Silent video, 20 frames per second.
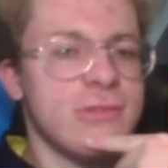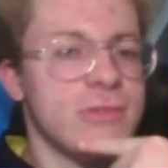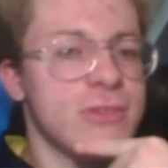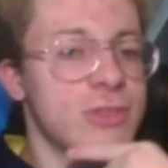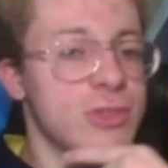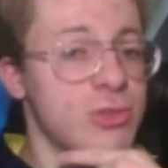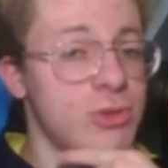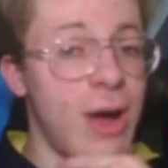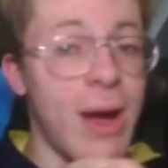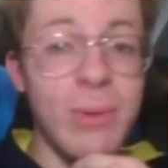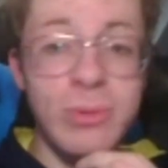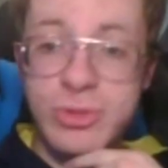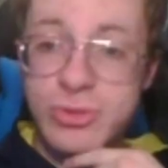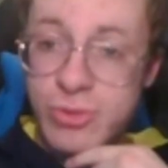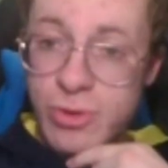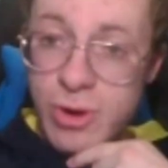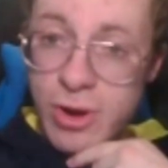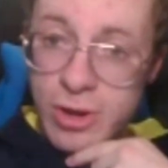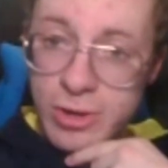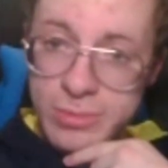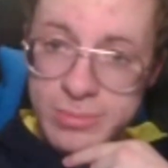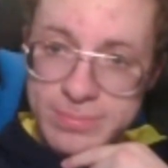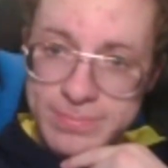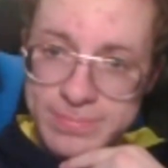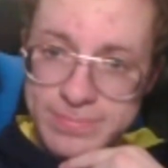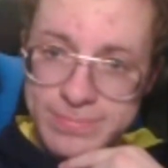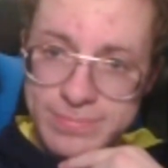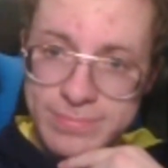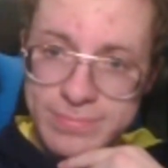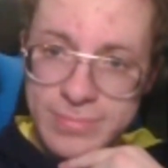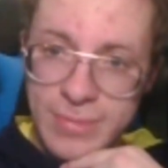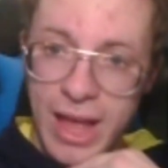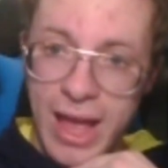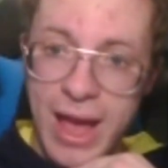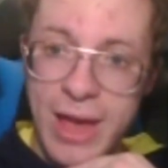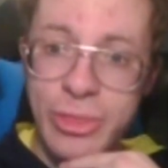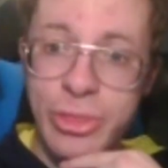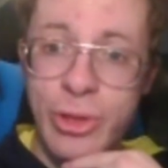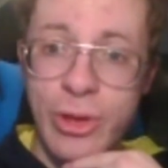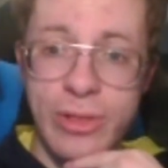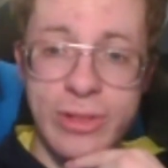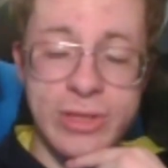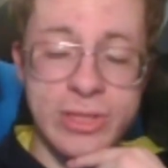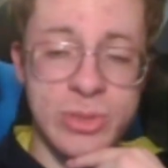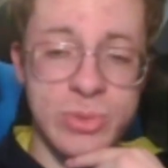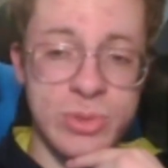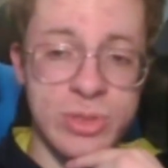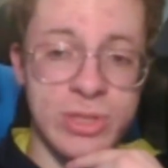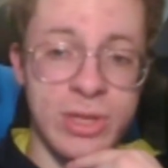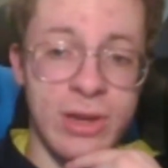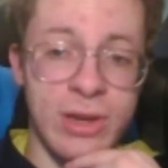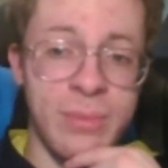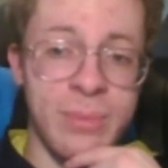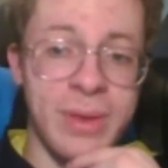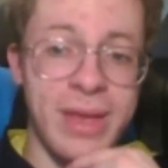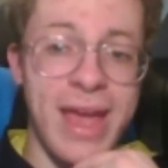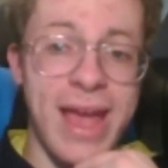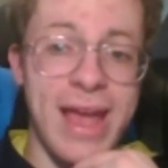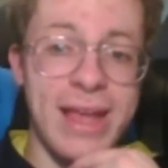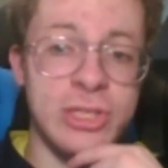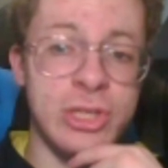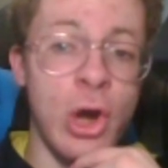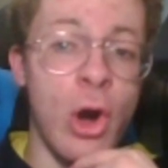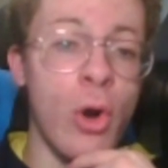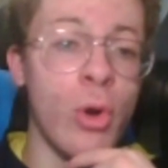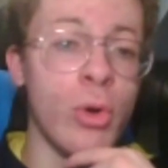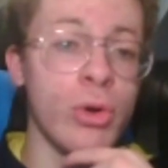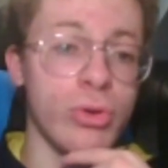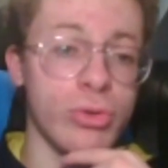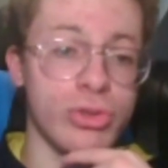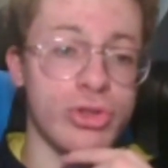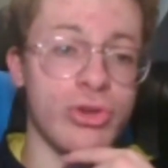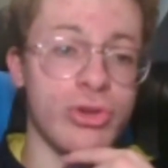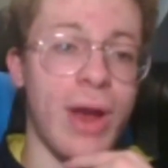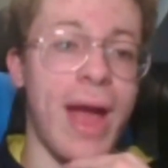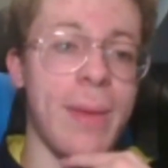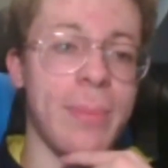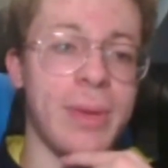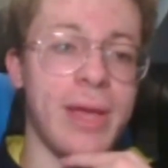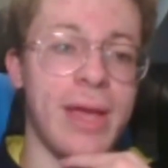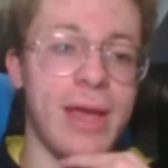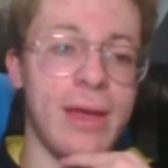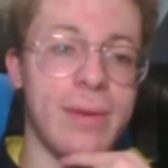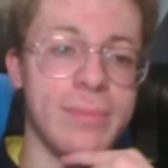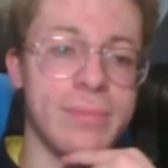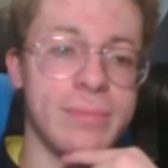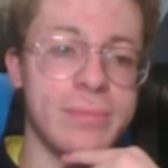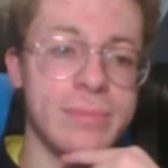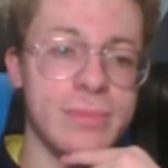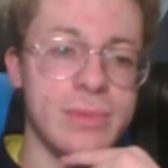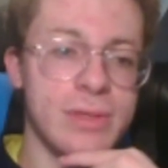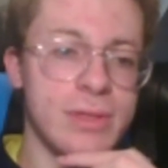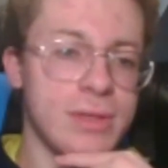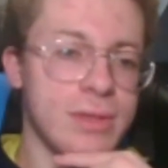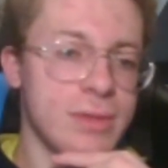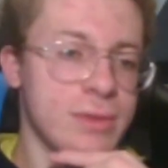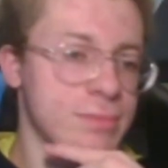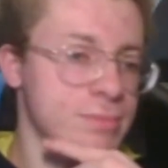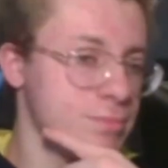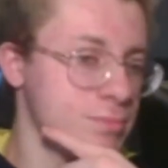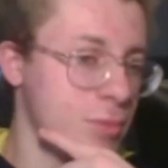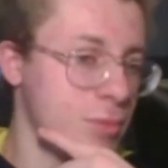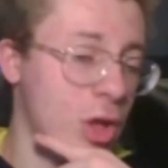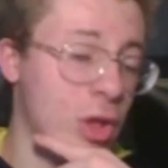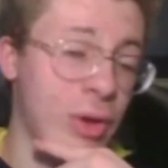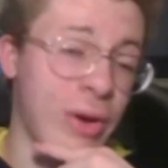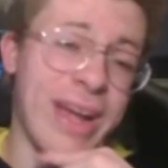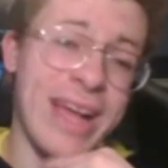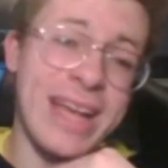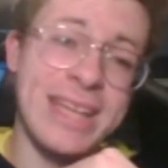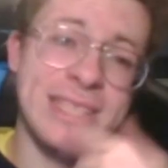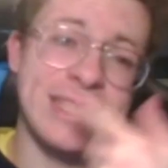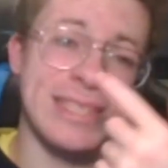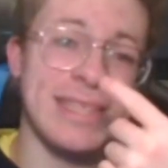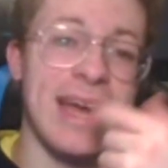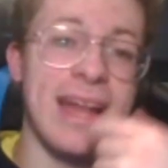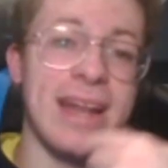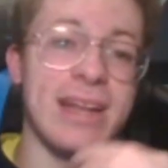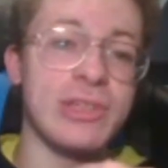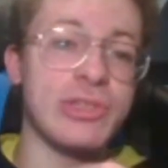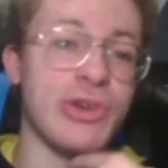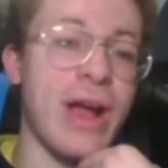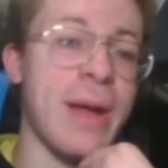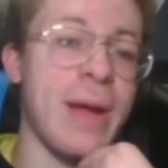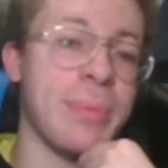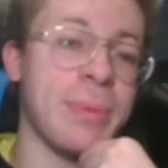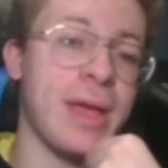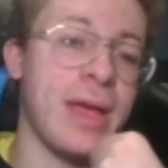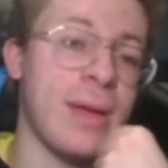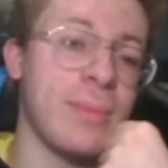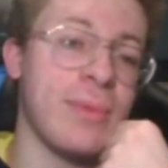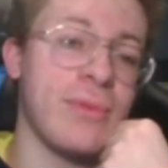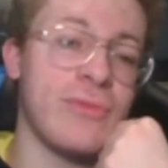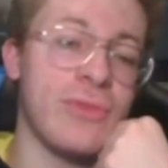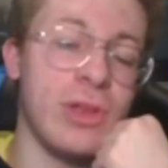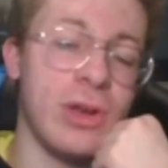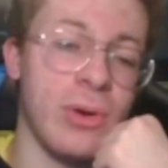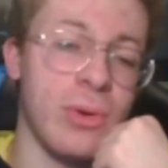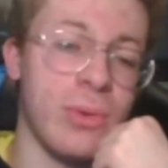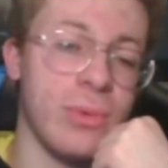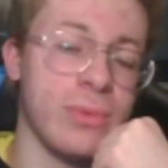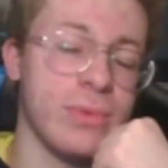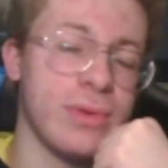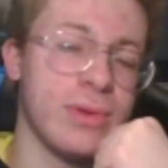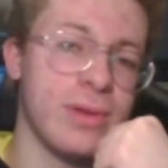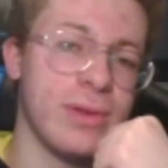So I was wrong. I thought this was going to be a total trap game. Although I guess it's not a trap game if you don't